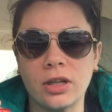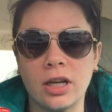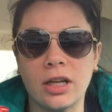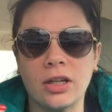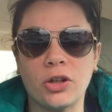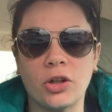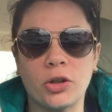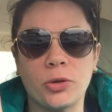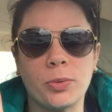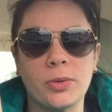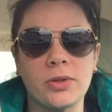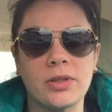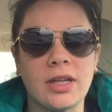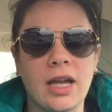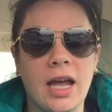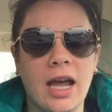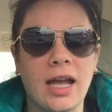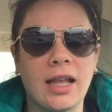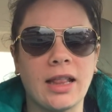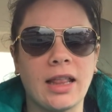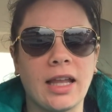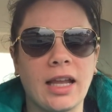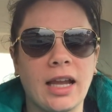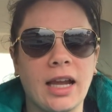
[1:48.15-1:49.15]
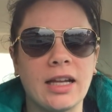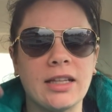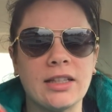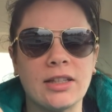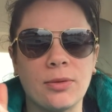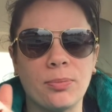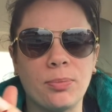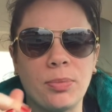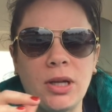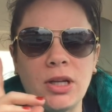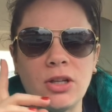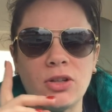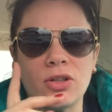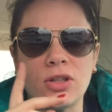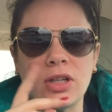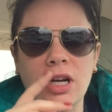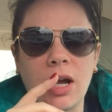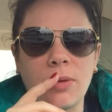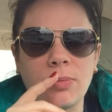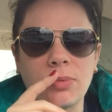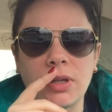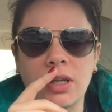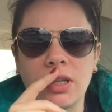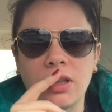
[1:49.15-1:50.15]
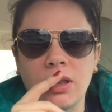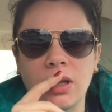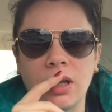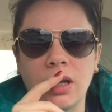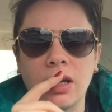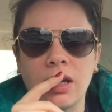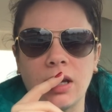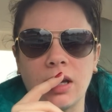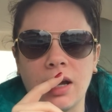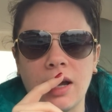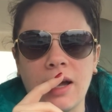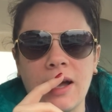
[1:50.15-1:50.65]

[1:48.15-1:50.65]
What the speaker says: and you're supposed to add, like, is it peach schnapps, I think?